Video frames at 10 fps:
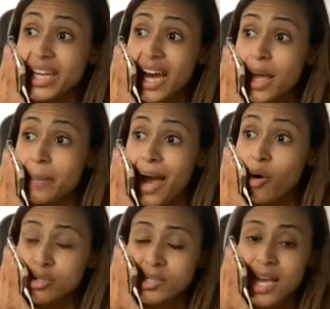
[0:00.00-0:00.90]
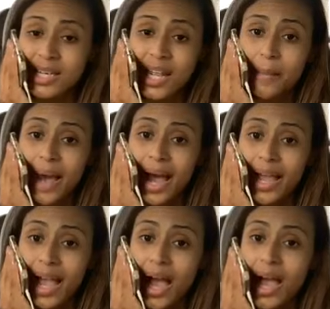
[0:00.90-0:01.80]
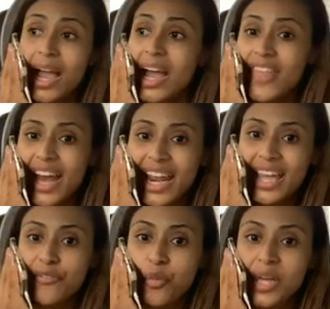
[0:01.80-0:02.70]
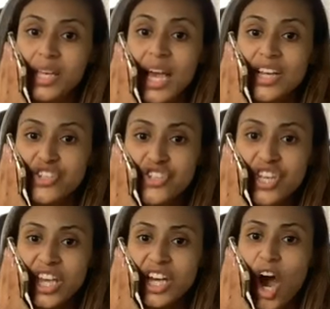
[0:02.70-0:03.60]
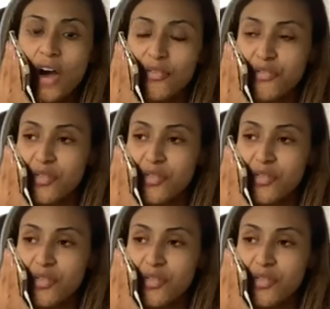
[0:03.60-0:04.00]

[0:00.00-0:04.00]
That if we seek your